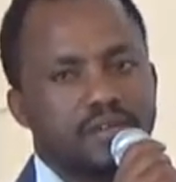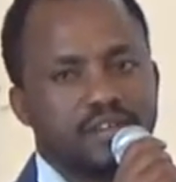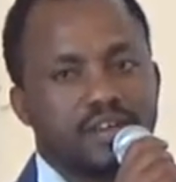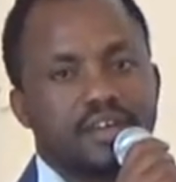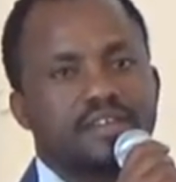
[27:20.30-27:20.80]

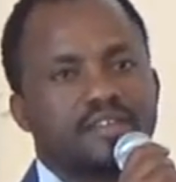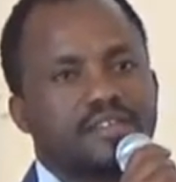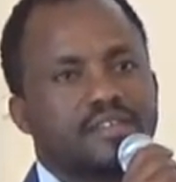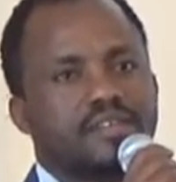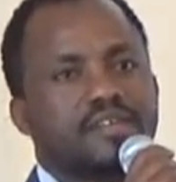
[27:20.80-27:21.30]
is
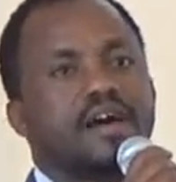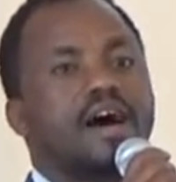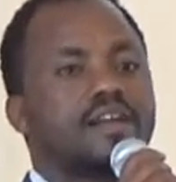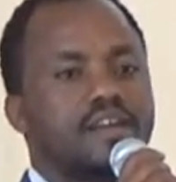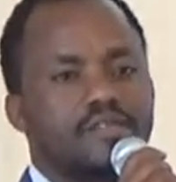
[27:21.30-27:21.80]

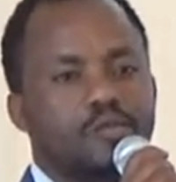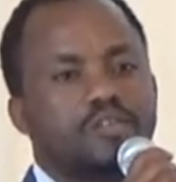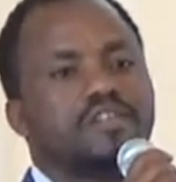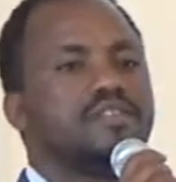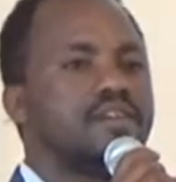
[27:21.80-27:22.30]
RDF, which
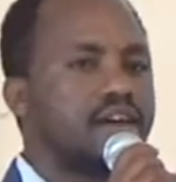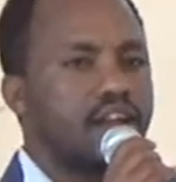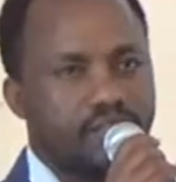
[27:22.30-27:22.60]
is a graph